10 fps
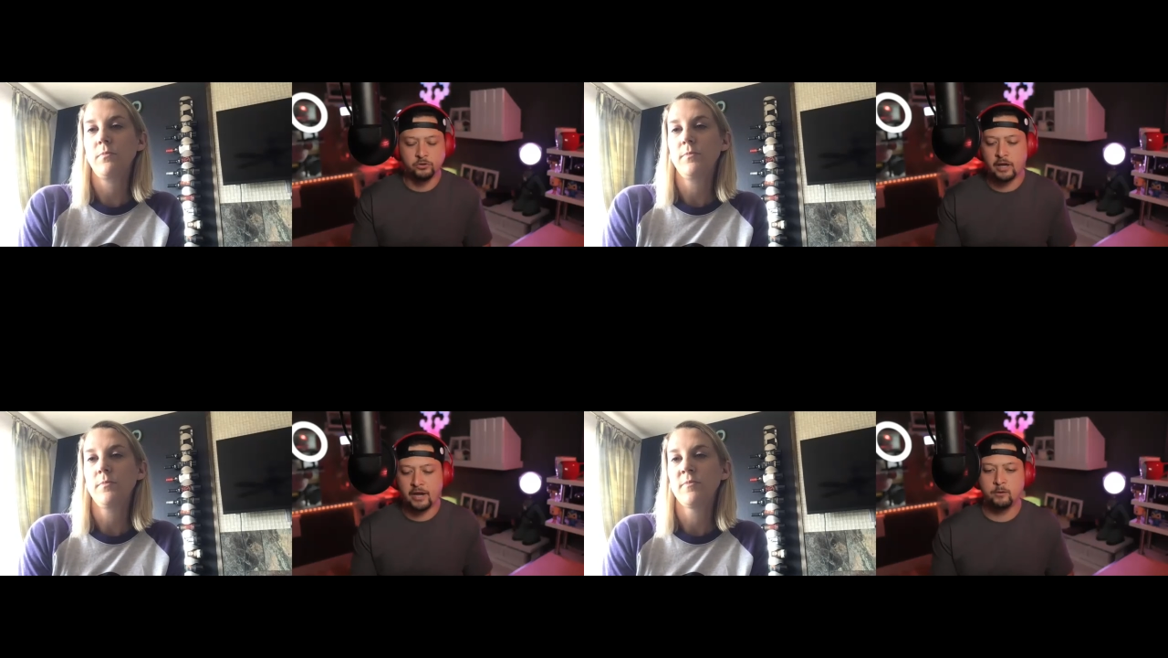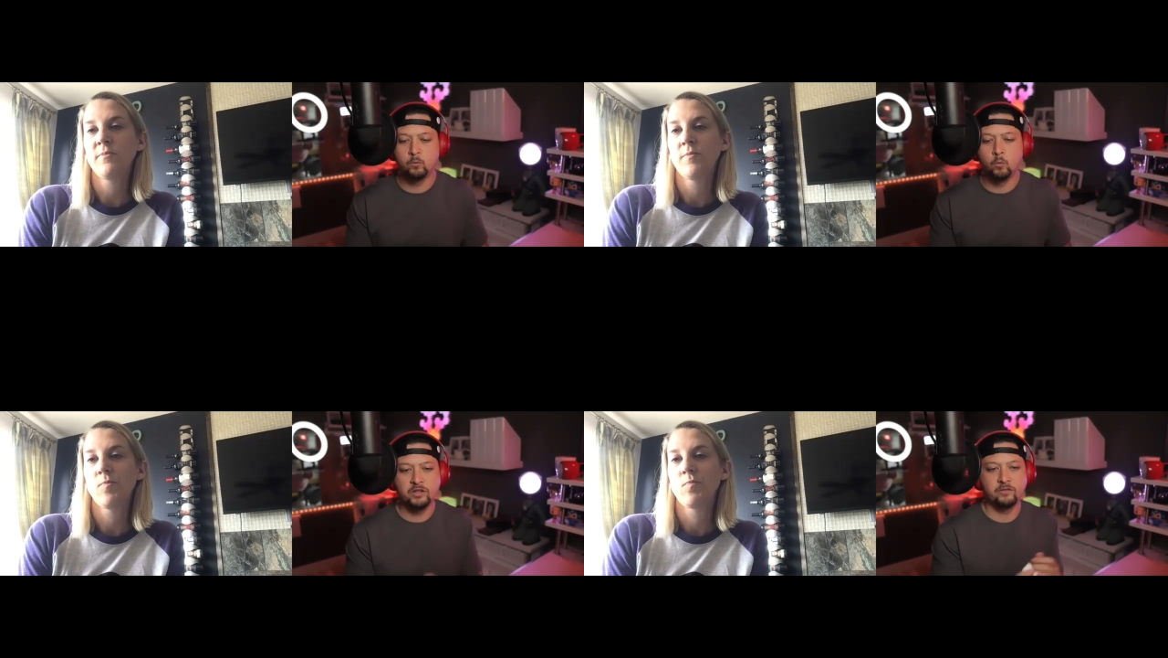Speaker 1: I did
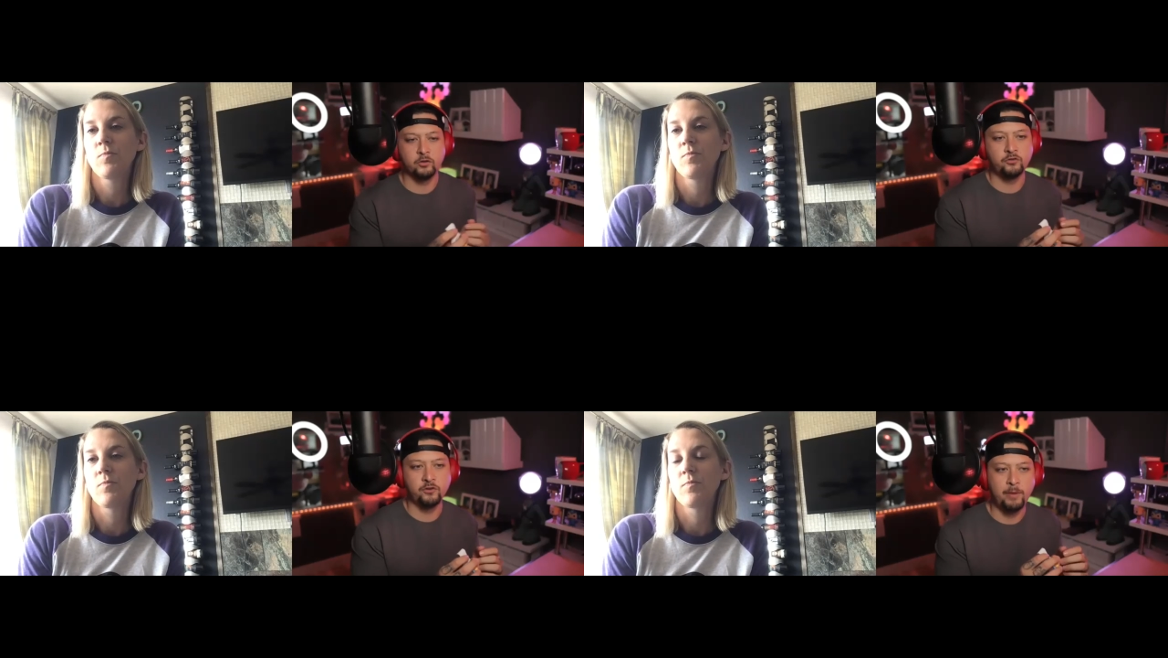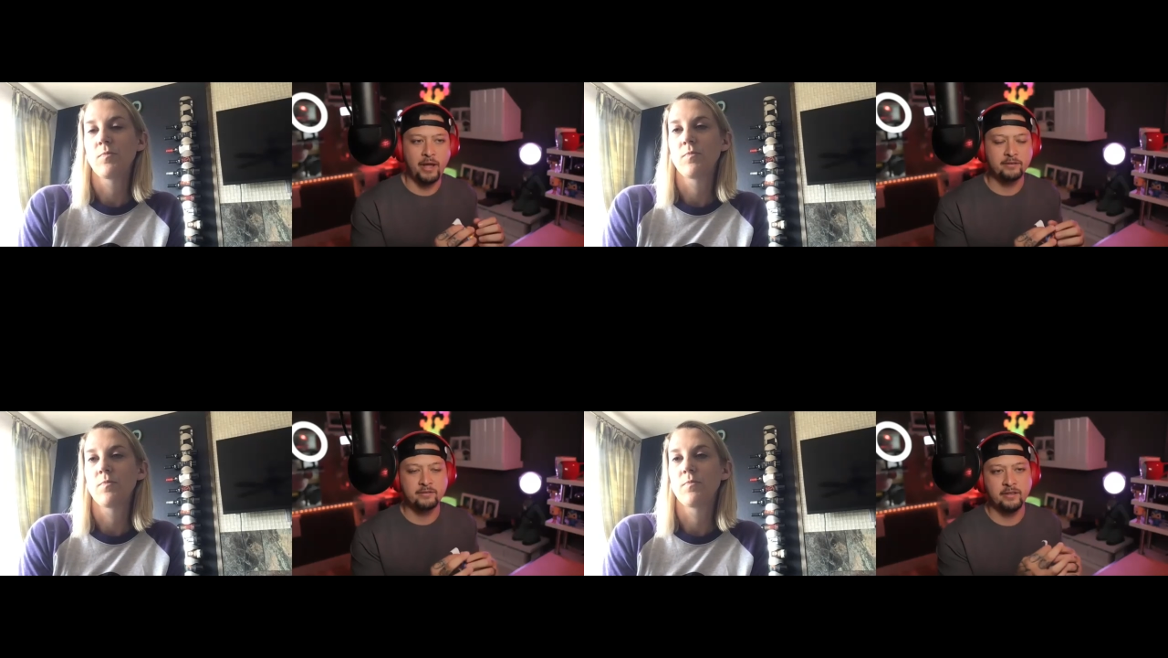one search for
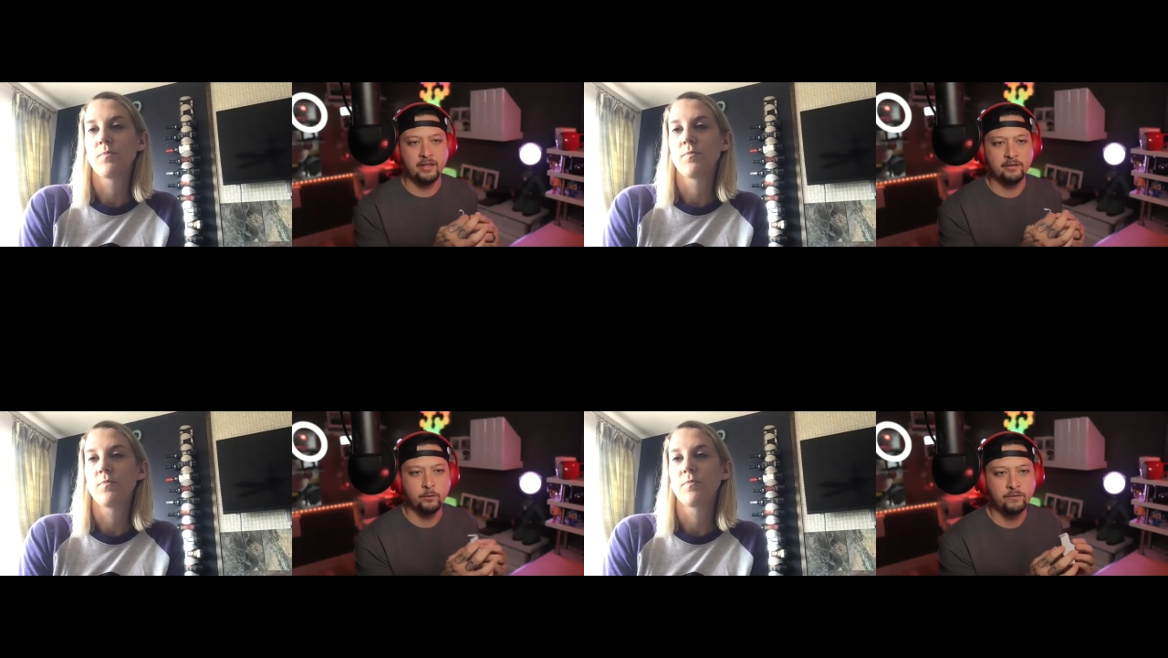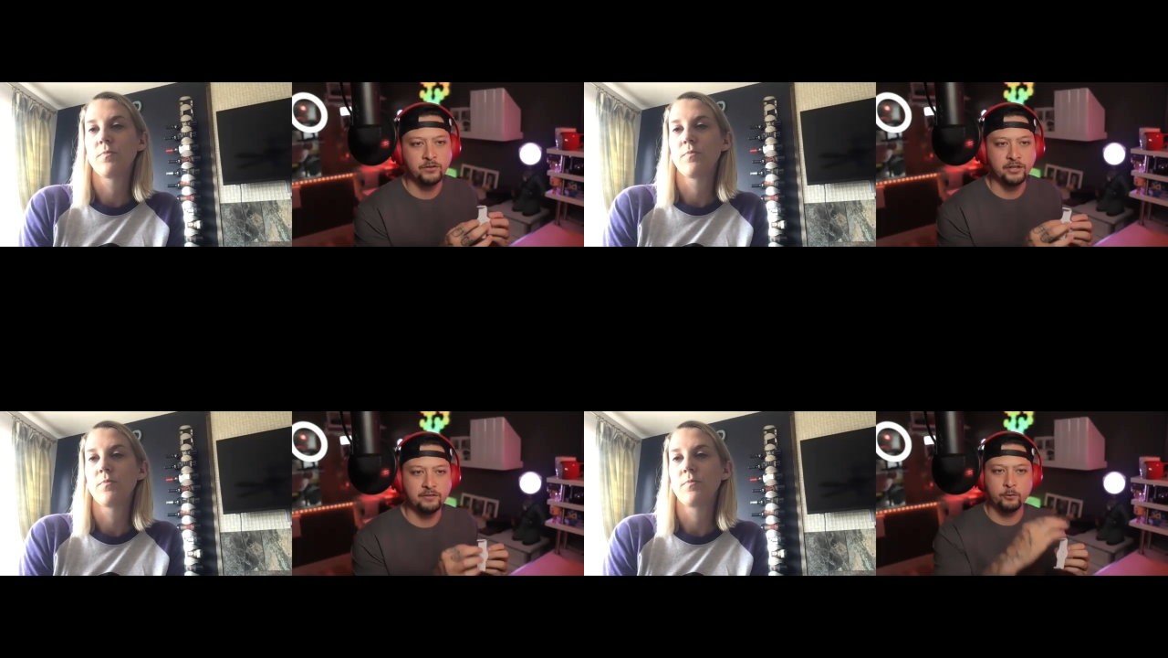masks, and so every
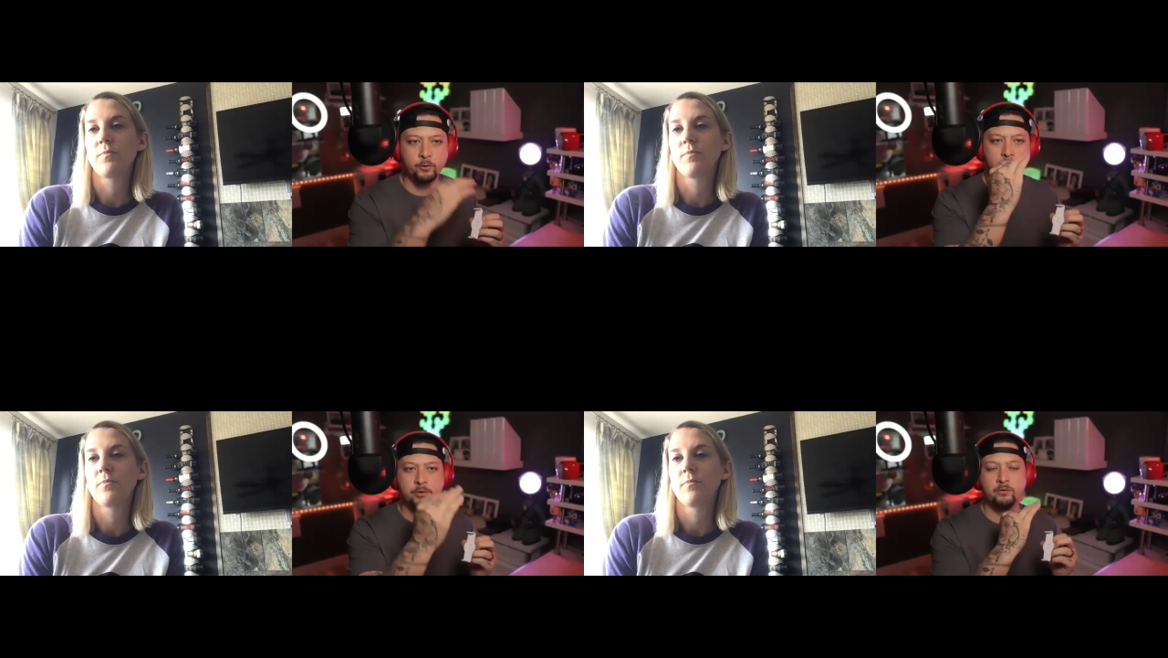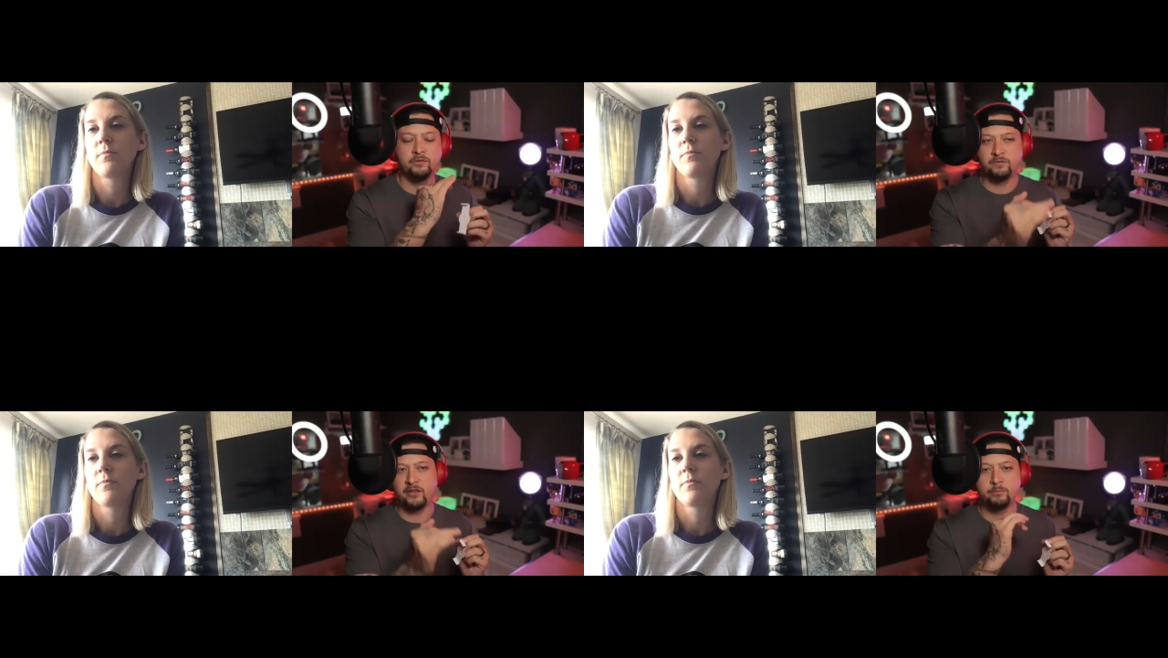Instagram post
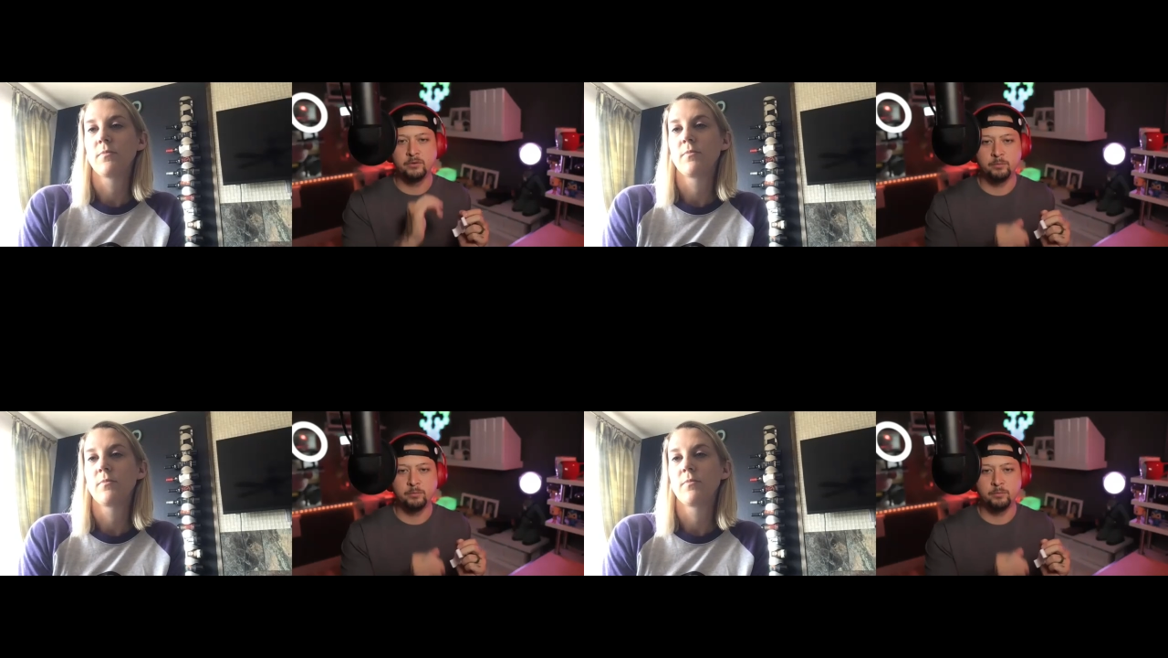and Facebook